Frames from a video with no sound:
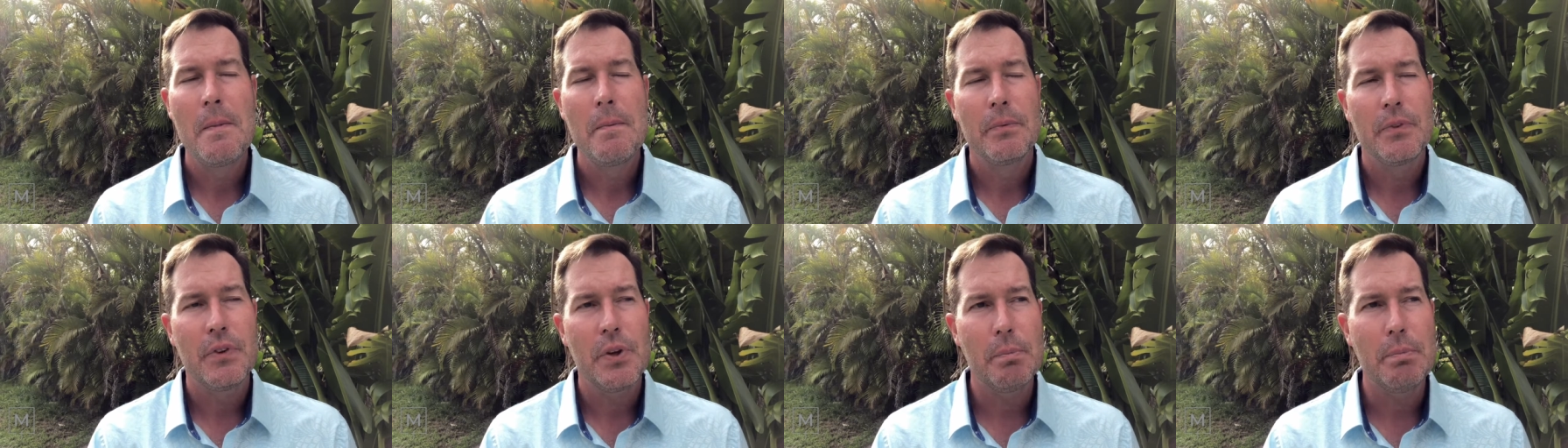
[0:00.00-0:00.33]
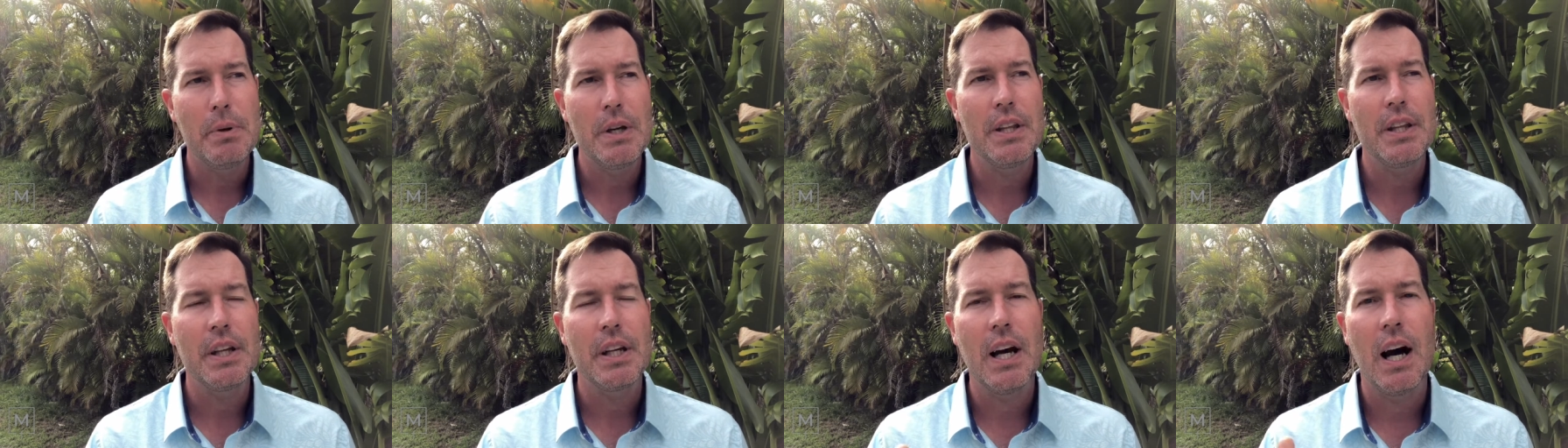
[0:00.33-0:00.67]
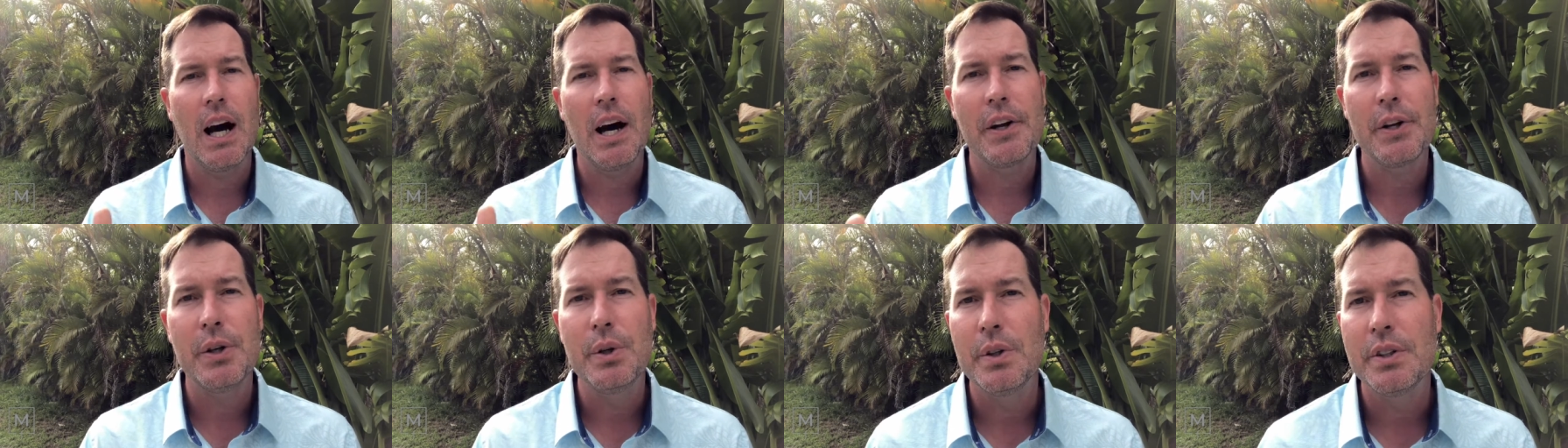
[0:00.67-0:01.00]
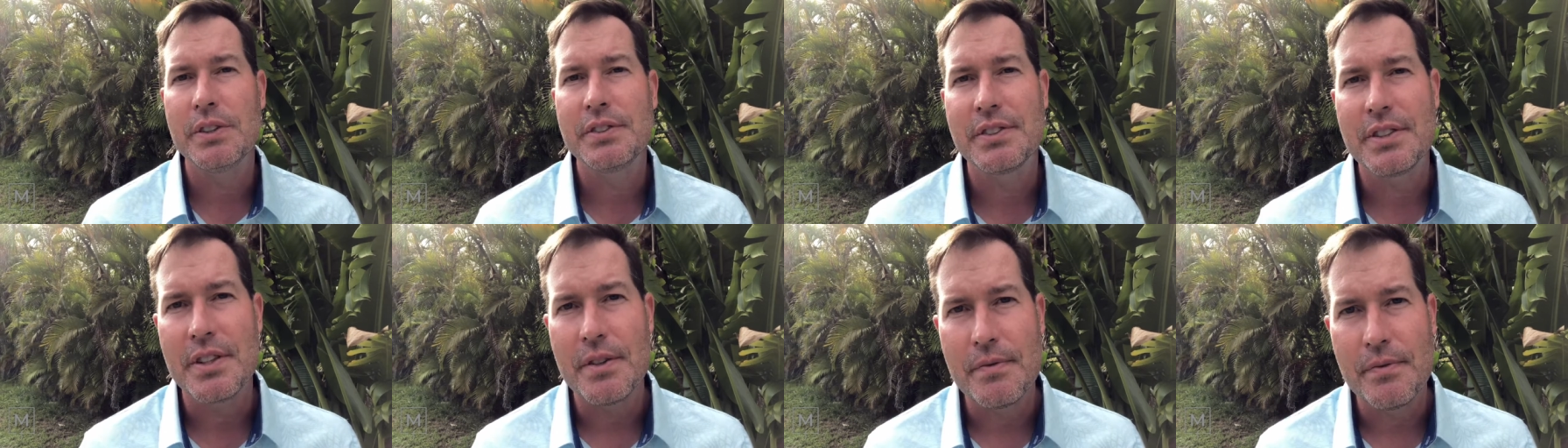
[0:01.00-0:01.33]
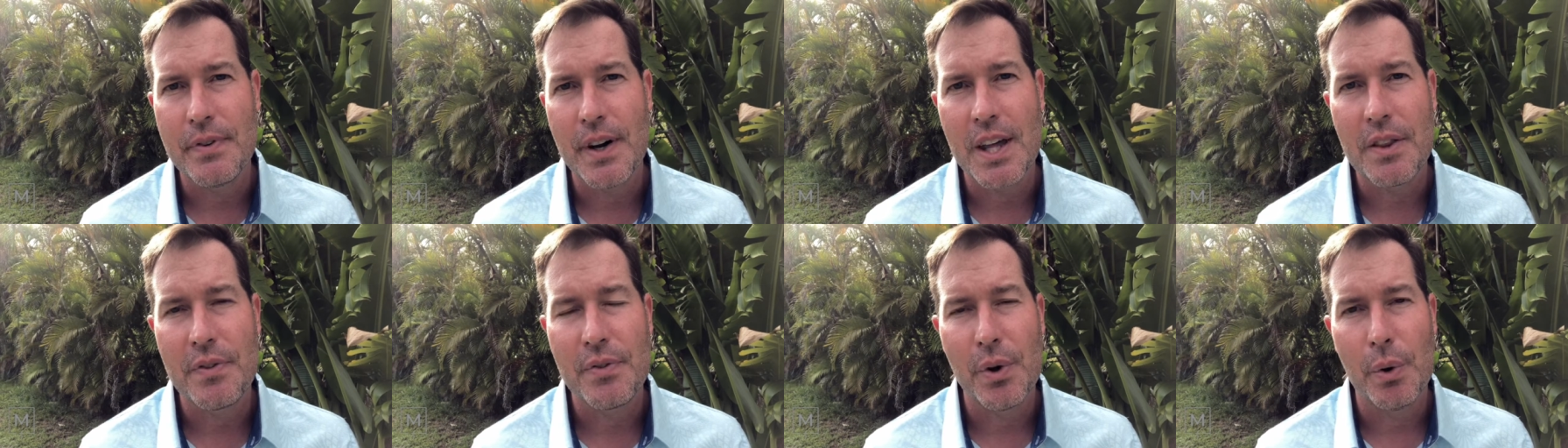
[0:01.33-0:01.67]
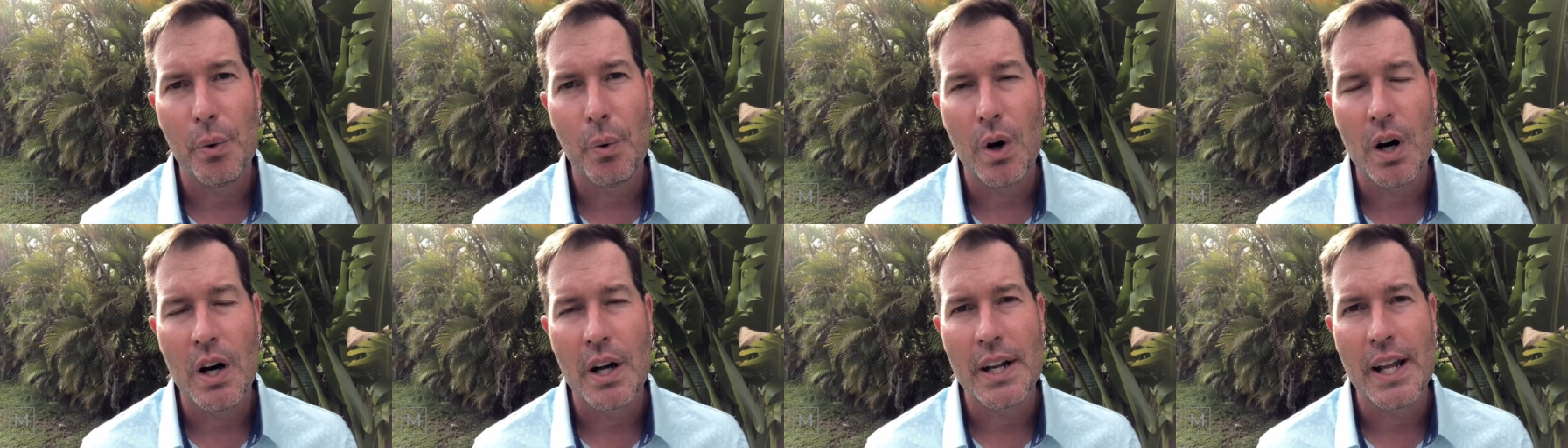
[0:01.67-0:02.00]
to be the God who is the faithful
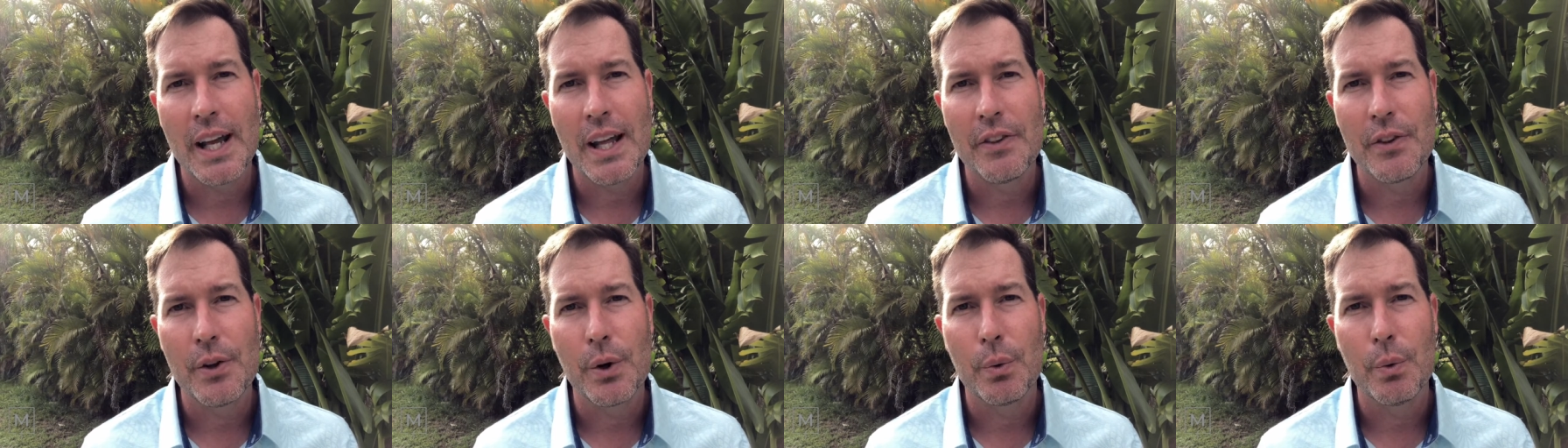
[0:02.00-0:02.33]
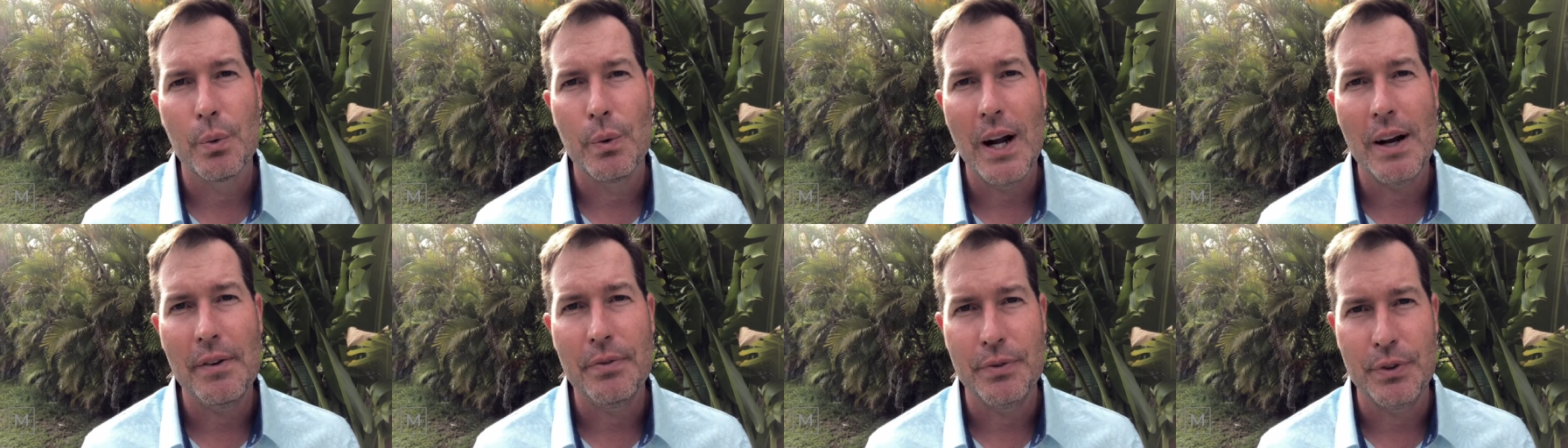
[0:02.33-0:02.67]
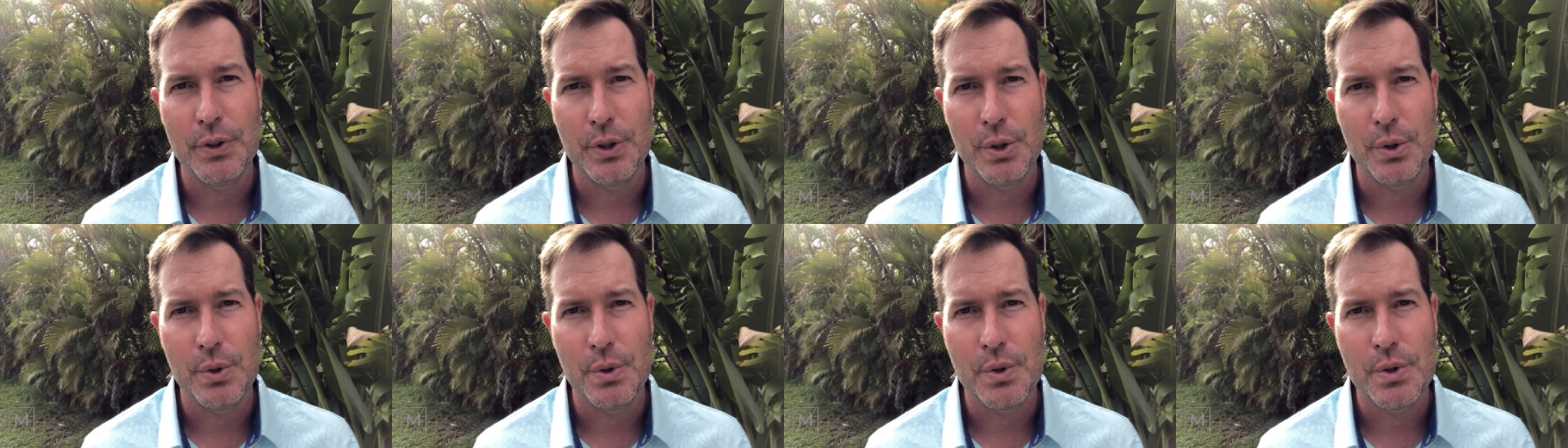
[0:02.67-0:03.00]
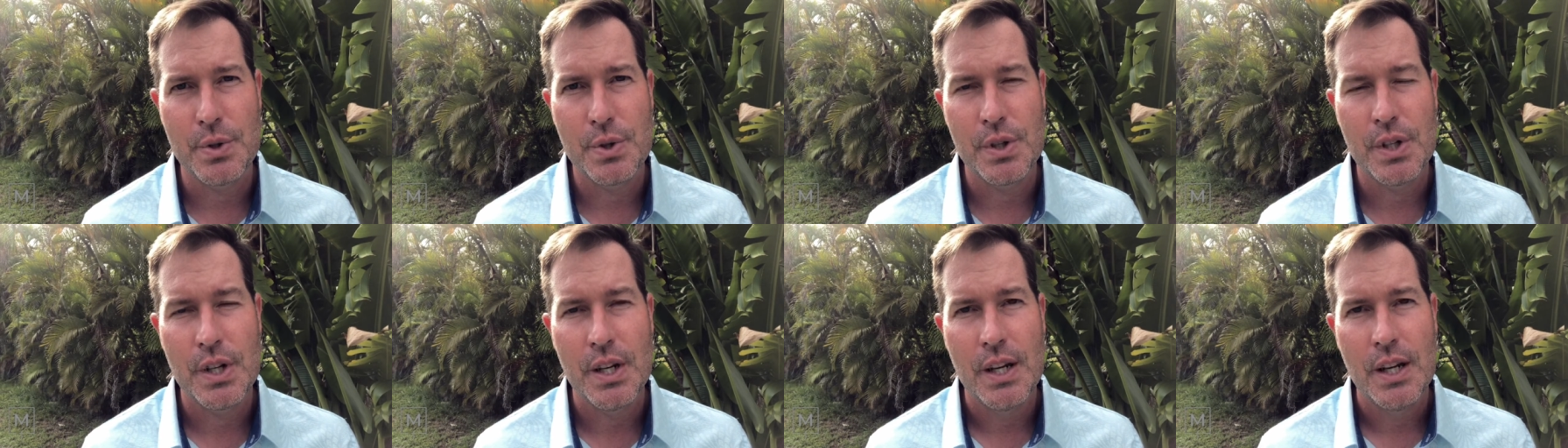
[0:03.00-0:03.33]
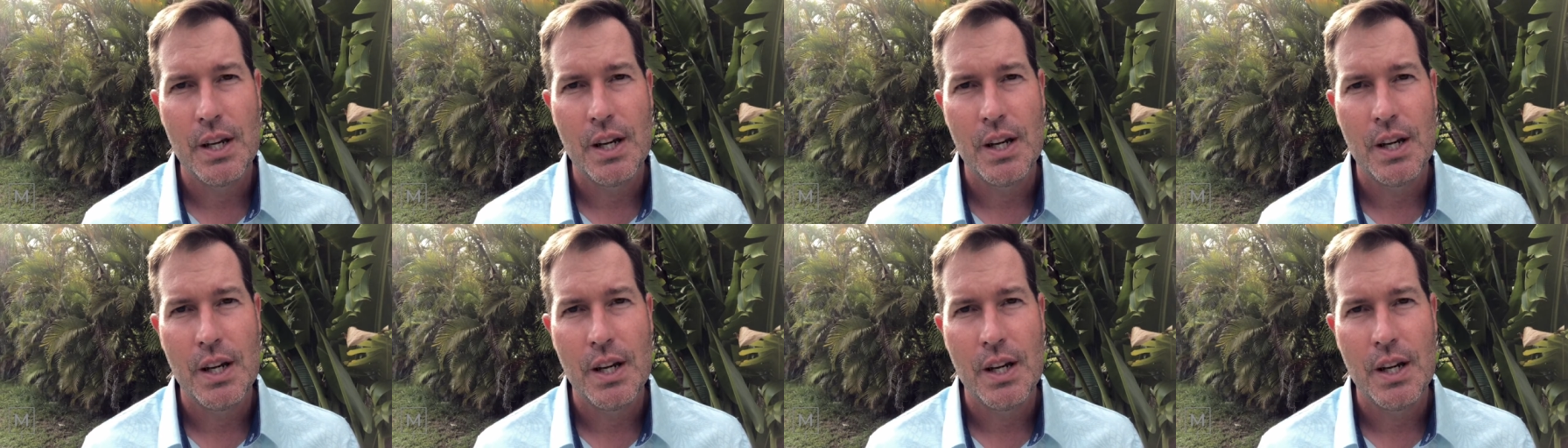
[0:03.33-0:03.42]
one and the refuge